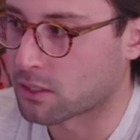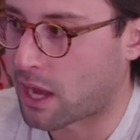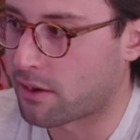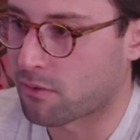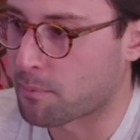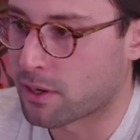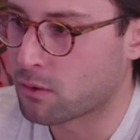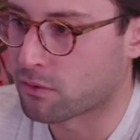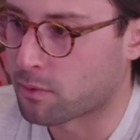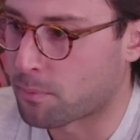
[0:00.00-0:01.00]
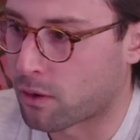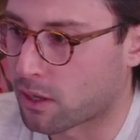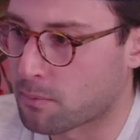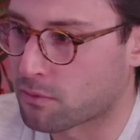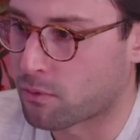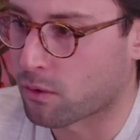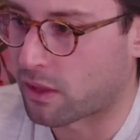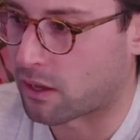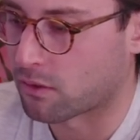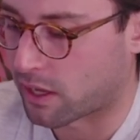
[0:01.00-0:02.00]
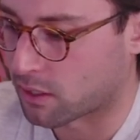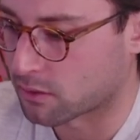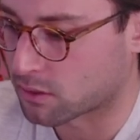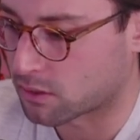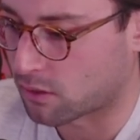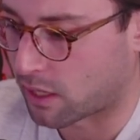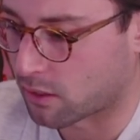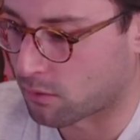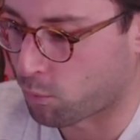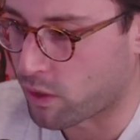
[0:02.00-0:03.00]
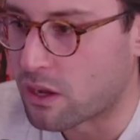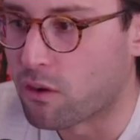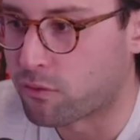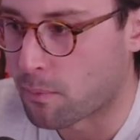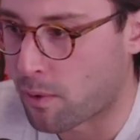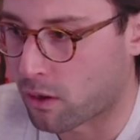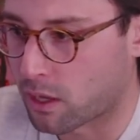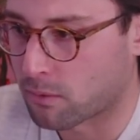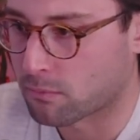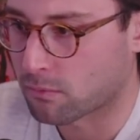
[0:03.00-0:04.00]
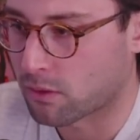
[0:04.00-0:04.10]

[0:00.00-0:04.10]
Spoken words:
Because I'd never been to a football game before. Like a real football game.